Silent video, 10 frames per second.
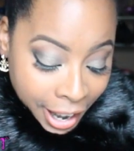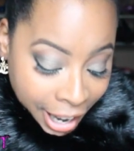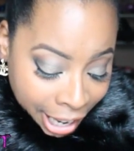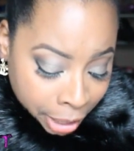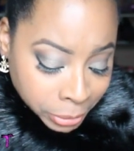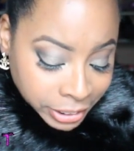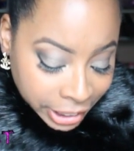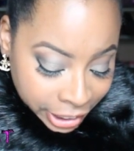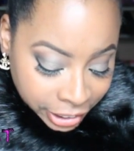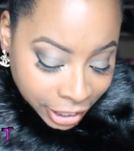I was
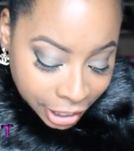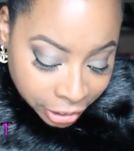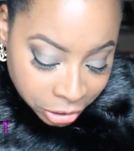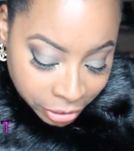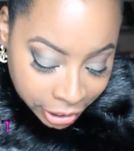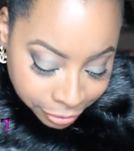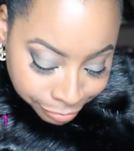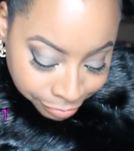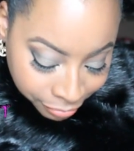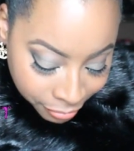in Dollar Tree
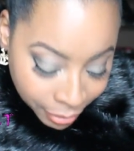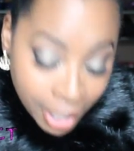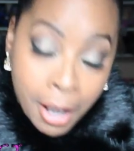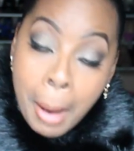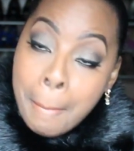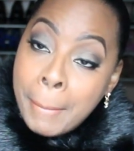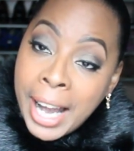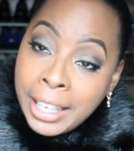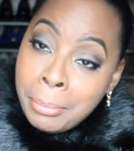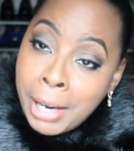
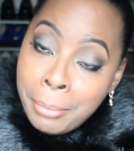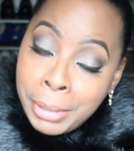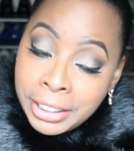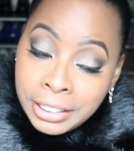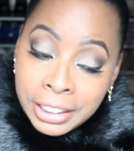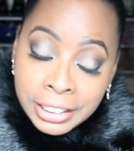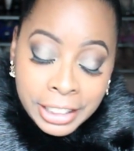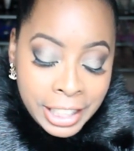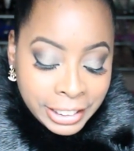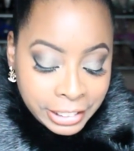minding my business
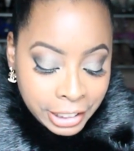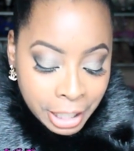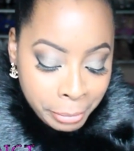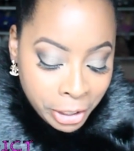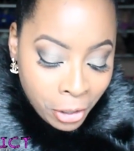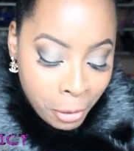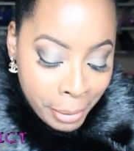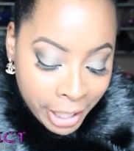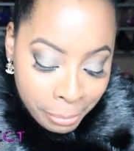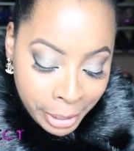and I said let me go
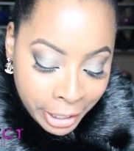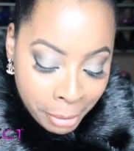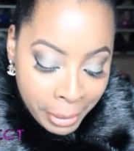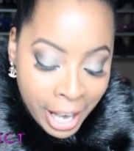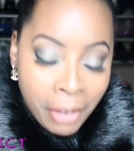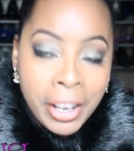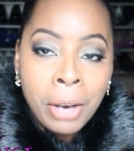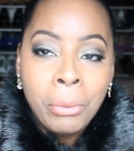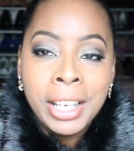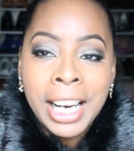buy the makeup out
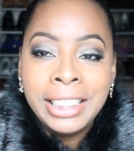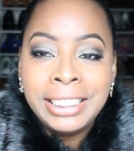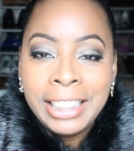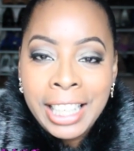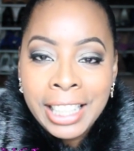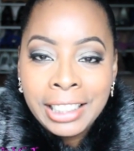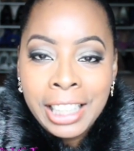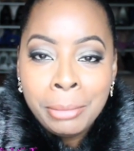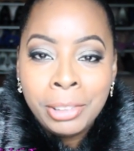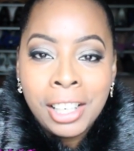and when I did
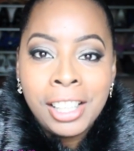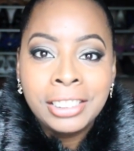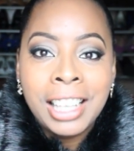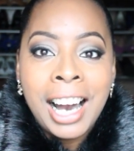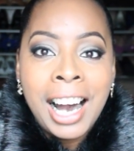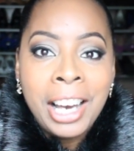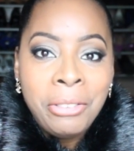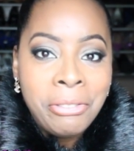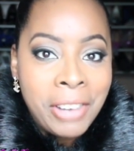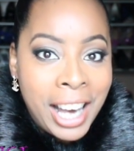glam dolls
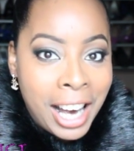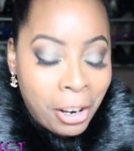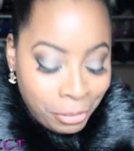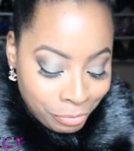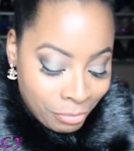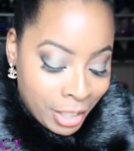I found